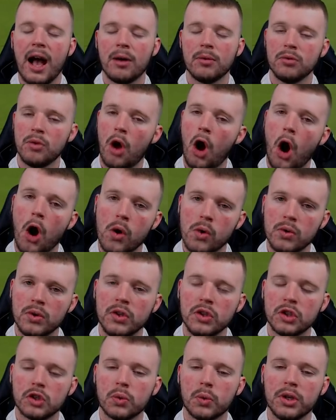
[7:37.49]
and
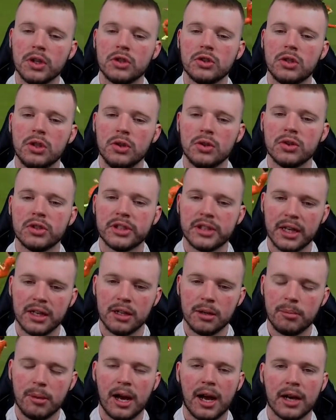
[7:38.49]
only switch to your
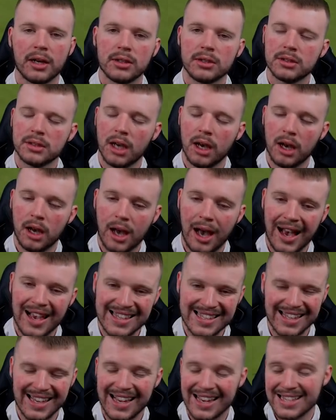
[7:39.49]
centre backs
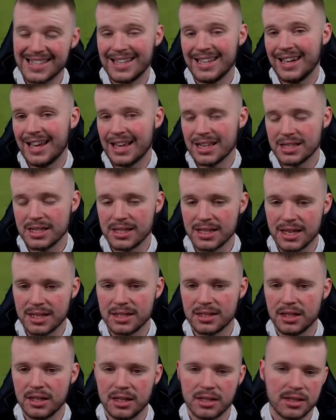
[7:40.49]
as a last
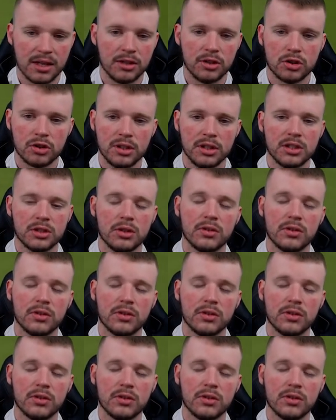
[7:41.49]
necessity, essentially.